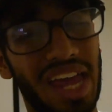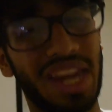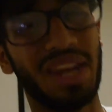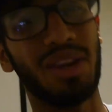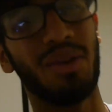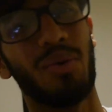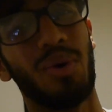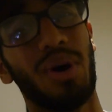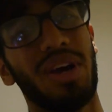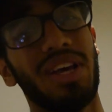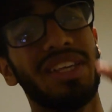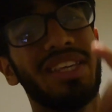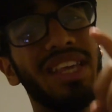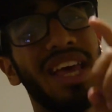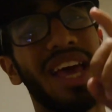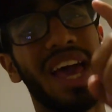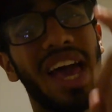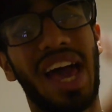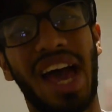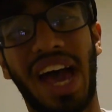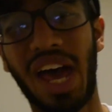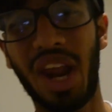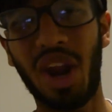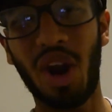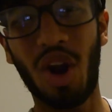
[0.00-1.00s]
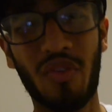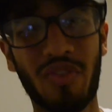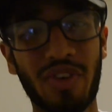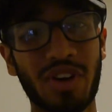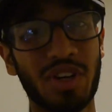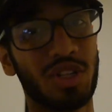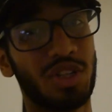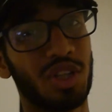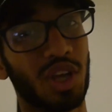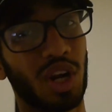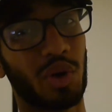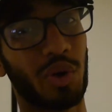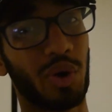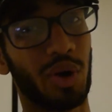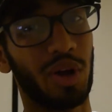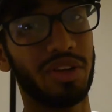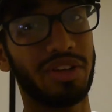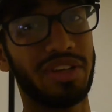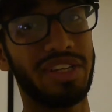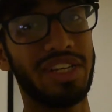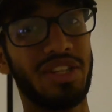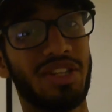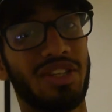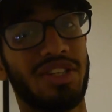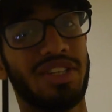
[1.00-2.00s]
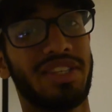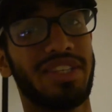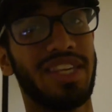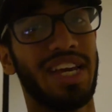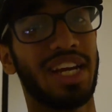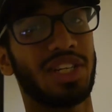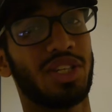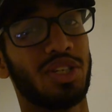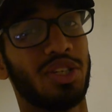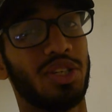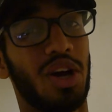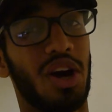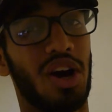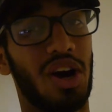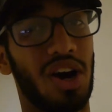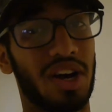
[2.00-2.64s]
Anyways, head over to the Grill Nation section